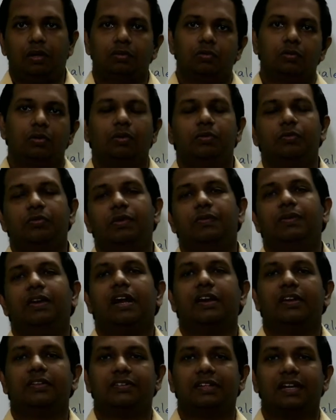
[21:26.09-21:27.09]
So we will
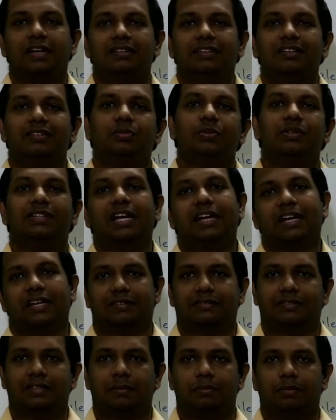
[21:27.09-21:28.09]
understand this with an
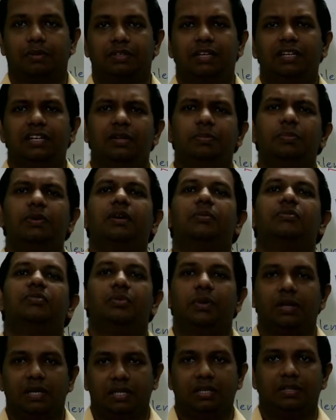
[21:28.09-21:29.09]
example then it becomes
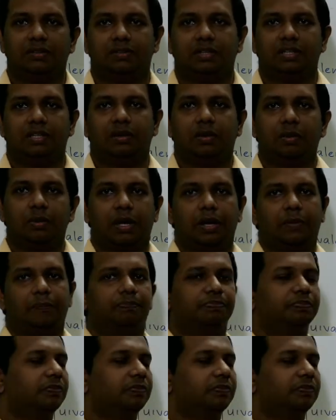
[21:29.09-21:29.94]
very easy. Okay.